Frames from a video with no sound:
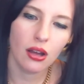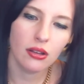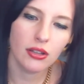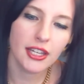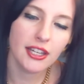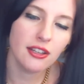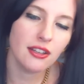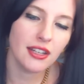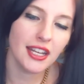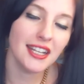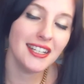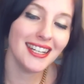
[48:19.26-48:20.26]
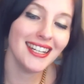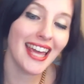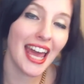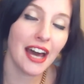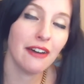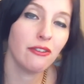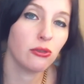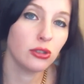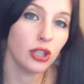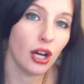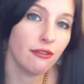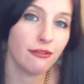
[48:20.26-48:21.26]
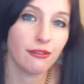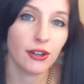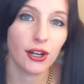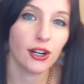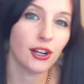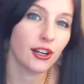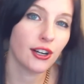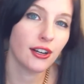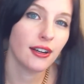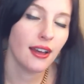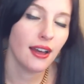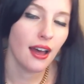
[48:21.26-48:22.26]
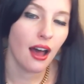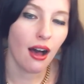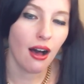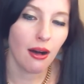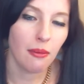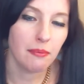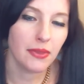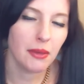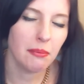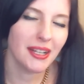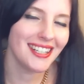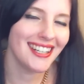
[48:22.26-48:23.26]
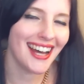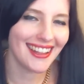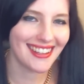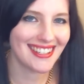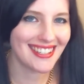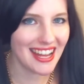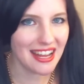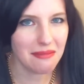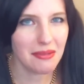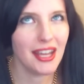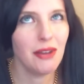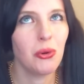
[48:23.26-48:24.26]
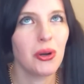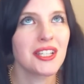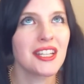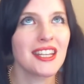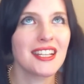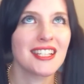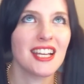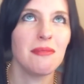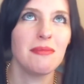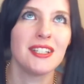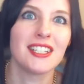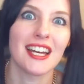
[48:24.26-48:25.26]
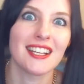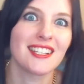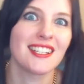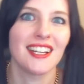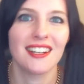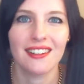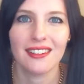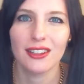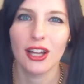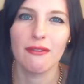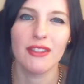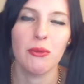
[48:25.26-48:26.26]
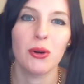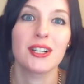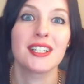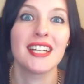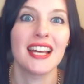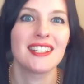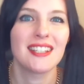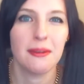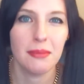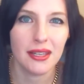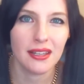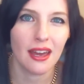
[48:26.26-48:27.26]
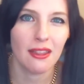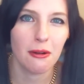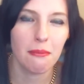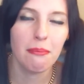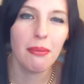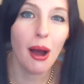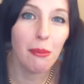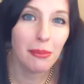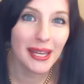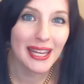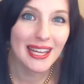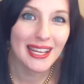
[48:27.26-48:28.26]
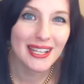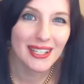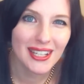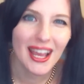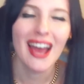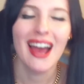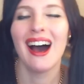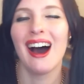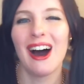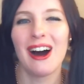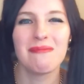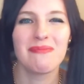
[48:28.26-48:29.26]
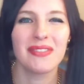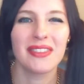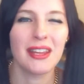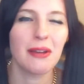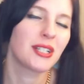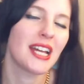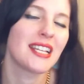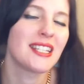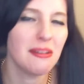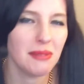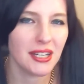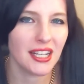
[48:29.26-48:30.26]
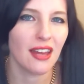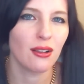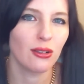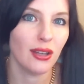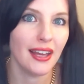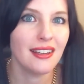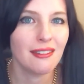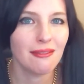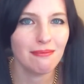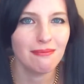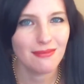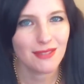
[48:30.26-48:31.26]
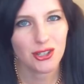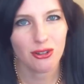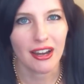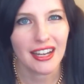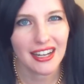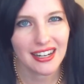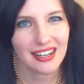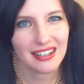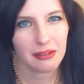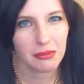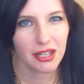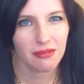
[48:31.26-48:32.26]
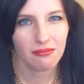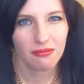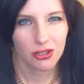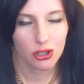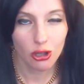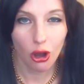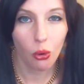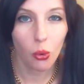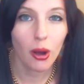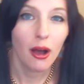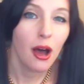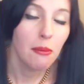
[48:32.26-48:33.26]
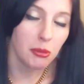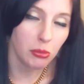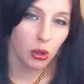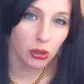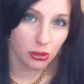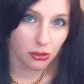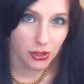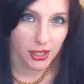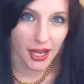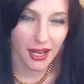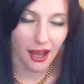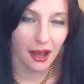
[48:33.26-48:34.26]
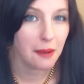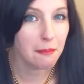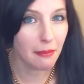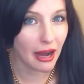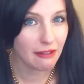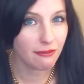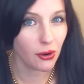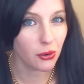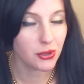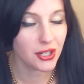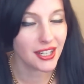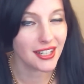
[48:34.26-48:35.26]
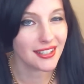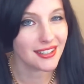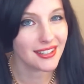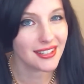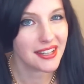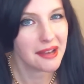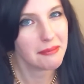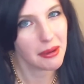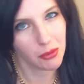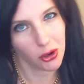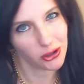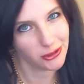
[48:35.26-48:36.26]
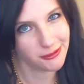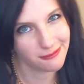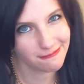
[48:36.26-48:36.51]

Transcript: He did have a love for her, but not the same. It wasn't the same destined love. They weren't destined to be together. Puppies. They were destined to be together like Serenity and Endymion. So Mamoru Seiya, my vote is Mamoru.